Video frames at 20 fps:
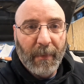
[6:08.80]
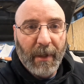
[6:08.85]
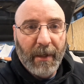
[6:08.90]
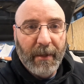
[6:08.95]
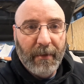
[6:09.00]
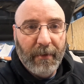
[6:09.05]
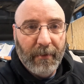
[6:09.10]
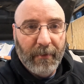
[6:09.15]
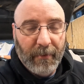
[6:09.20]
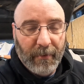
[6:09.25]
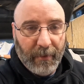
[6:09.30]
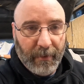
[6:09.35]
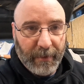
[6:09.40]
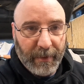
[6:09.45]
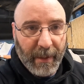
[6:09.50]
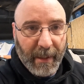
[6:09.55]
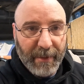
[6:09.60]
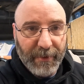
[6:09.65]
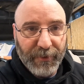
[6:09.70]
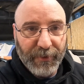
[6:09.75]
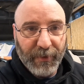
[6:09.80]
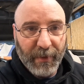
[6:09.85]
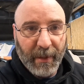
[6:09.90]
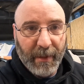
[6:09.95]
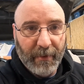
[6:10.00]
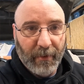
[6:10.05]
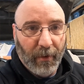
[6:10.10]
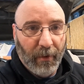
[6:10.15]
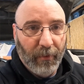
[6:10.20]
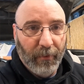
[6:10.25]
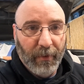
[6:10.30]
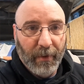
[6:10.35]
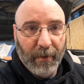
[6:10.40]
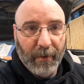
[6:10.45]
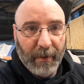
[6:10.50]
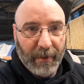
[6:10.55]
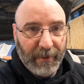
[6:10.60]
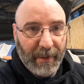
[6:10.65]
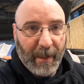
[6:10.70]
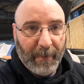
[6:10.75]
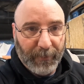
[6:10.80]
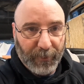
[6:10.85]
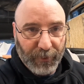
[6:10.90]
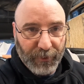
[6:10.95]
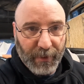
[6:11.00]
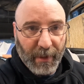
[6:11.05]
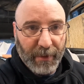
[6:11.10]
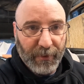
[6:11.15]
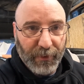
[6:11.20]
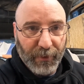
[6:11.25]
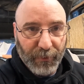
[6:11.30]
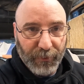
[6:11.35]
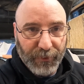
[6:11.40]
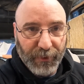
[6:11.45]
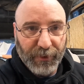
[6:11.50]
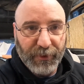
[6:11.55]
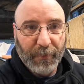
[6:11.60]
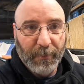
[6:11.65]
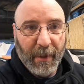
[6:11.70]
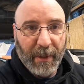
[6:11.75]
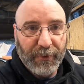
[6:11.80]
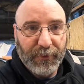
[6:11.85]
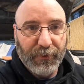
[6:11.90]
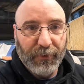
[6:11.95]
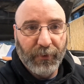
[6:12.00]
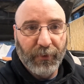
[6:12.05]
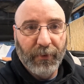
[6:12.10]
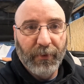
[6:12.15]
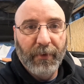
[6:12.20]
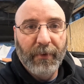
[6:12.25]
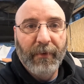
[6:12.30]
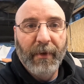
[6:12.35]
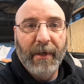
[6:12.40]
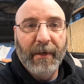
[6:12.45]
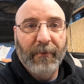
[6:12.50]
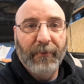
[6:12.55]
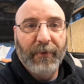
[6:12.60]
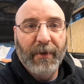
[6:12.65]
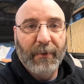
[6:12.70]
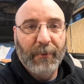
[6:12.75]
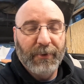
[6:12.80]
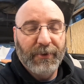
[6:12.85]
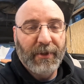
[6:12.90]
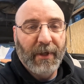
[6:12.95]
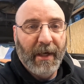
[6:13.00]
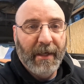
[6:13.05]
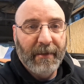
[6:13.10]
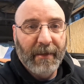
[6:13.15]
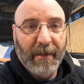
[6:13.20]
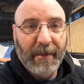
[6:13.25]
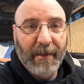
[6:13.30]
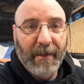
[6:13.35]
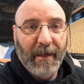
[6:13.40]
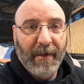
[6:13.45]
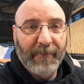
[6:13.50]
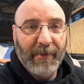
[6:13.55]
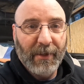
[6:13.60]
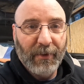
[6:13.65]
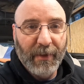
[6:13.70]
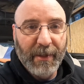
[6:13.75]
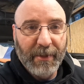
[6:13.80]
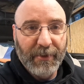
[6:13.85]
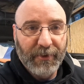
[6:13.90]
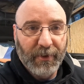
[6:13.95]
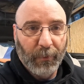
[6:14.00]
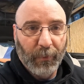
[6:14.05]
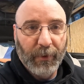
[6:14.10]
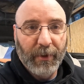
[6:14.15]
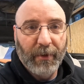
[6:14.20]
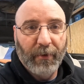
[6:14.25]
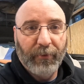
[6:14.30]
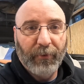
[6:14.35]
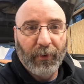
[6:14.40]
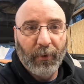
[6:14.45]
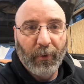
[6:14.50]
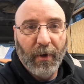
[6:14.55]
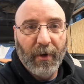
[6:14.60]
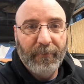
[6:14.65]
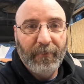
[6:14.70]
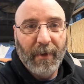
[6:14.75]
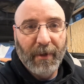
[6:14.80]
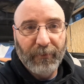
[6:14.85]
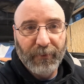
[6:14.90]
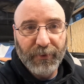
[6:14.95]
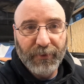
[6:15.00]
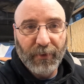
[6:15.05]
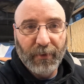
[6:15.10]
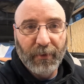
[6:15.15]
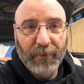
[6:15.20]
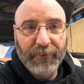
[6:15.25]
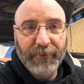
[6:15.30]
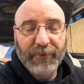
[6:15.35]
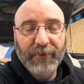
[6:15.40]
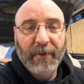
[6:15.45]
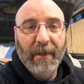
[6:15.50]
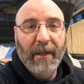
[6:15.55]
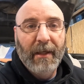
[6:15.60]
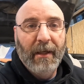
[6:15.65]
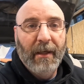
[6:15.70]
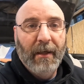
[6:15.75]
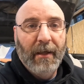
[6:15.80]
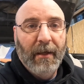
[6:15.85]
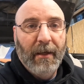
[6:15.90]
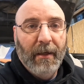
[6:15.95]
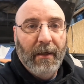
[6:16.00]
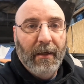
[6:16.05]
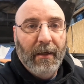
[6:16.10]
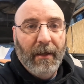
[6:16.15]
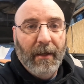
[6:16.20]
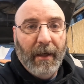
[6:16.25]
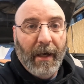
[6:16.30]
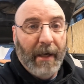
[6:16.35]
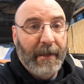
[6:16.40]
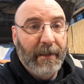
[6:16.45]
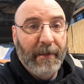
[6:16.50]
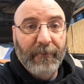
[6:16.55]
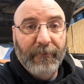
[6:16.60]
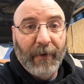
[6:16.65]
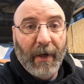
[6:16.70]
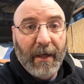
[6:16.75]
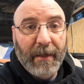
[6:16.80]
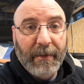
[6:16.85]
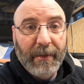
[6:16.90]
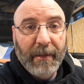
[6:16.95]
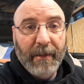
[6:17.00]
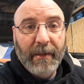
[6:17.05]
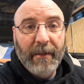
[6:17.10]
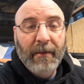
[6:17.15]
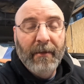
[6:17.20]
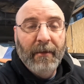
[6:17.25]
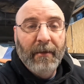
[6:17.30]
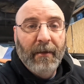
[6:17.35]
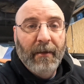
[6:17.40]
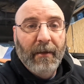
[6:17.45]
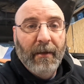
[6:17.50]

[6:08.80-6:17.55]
on my gauge set, all the adapters I used, just to make sure that everything was tight and I didn't have any leaks that were going to throw off my results. I didn't find any.